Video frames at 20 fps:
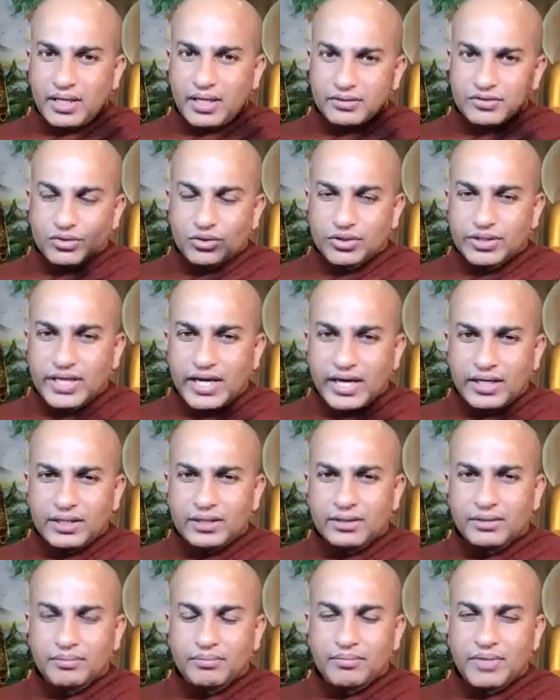so then
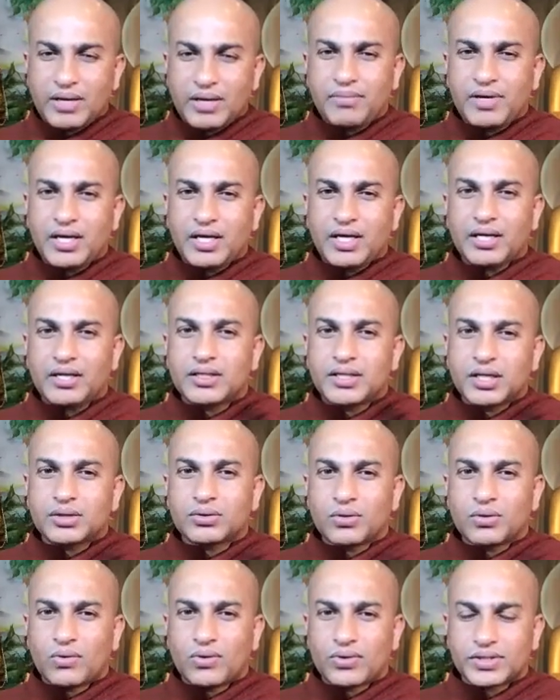maybe it the
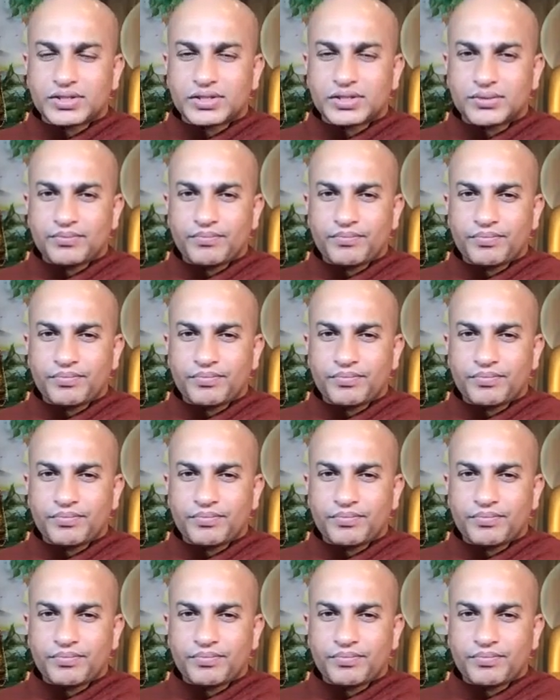thoughts